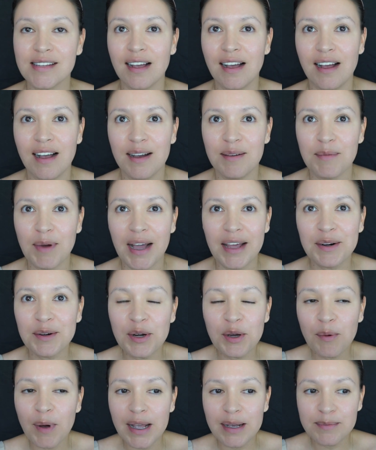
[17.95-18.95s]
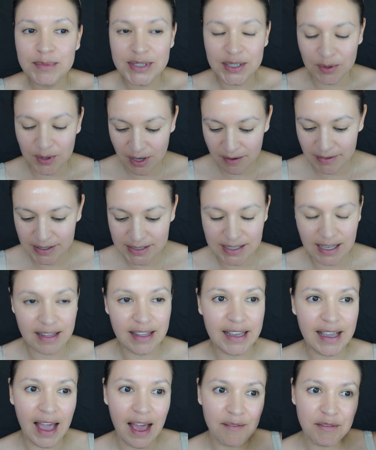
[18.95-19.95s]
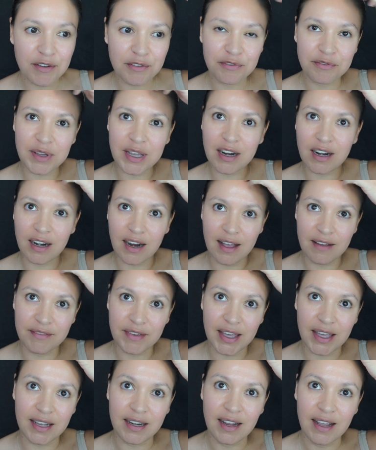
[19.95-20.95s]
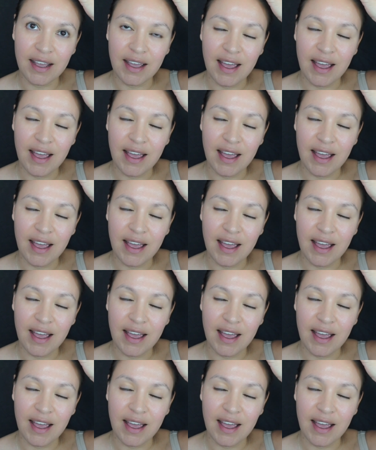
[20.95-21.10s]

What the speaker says: I don't know why I'm so nervous. I like have a fear of it.